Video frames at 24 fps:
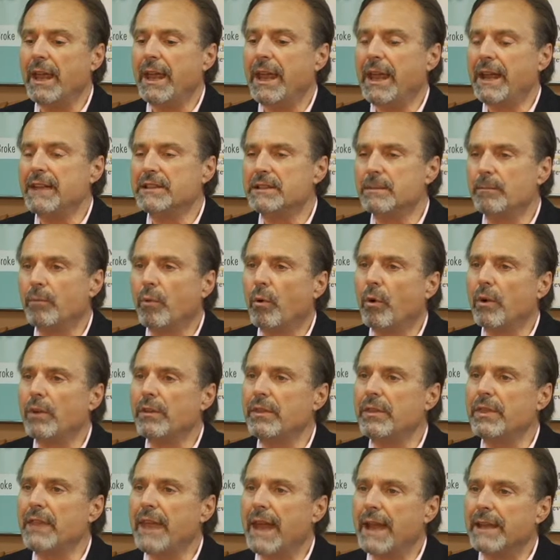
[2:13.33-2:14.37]
it's
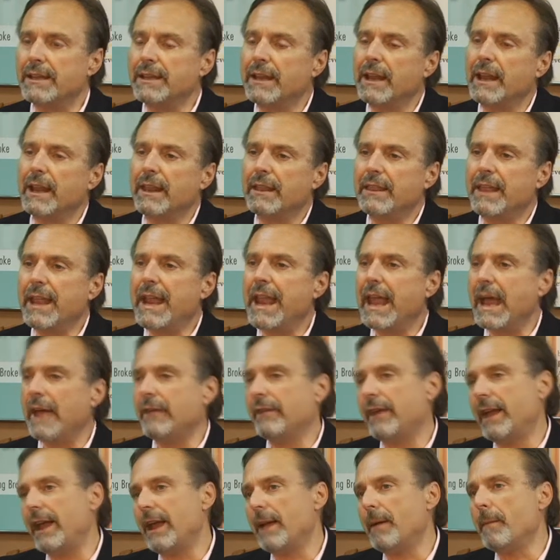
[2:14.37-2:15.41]
important that they have
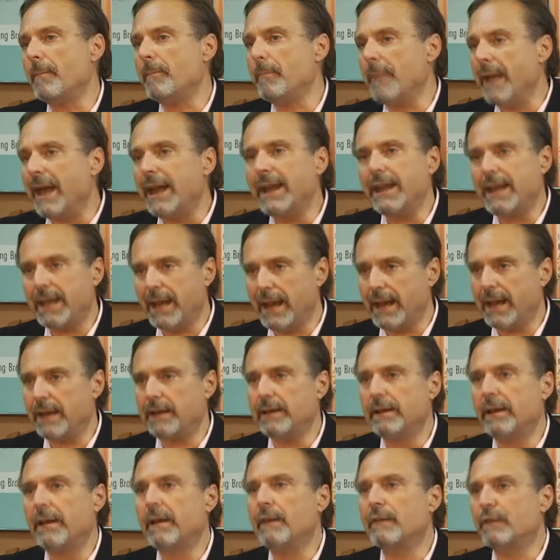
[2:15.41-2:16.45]
a
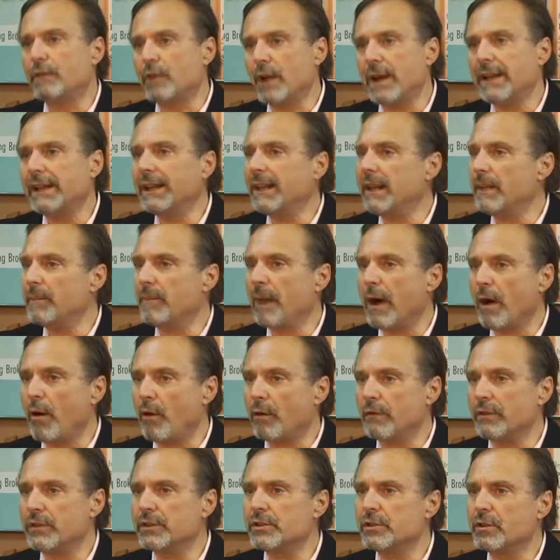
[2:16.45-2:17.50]
Medicaid-friendly power
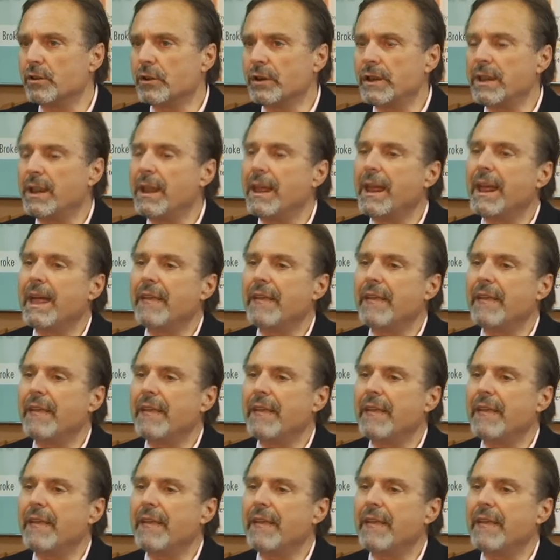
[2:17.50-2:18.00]
of attorney